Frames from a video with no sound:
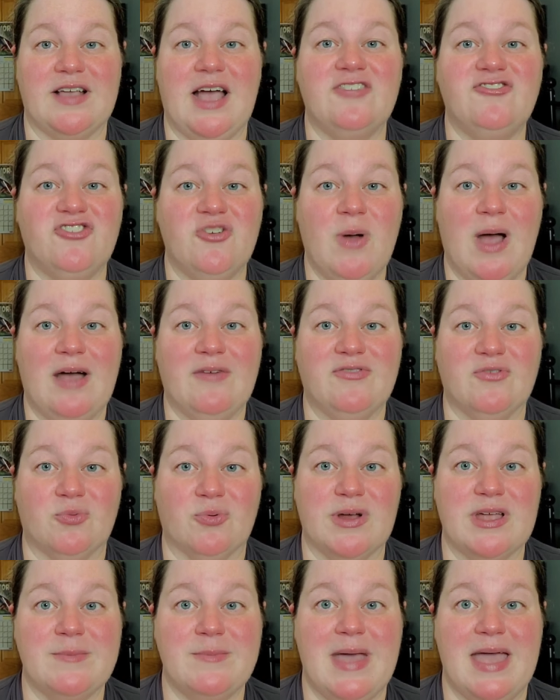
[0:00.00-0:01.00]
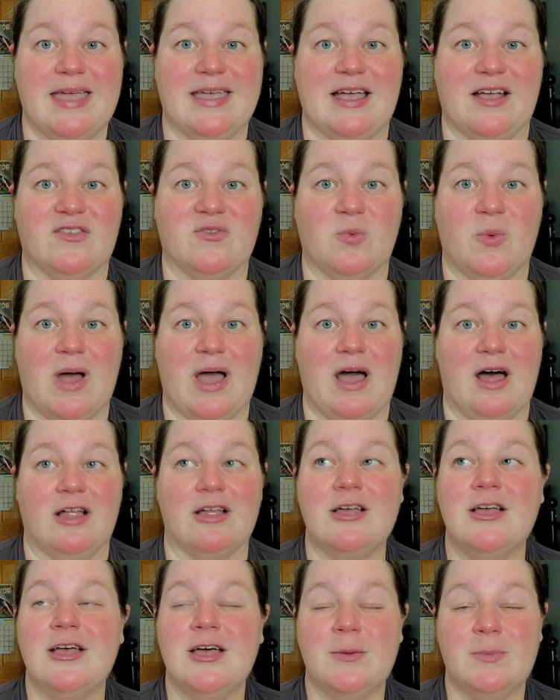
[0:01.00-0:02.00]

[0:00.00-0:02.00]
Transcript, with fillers: I do have the remake as well,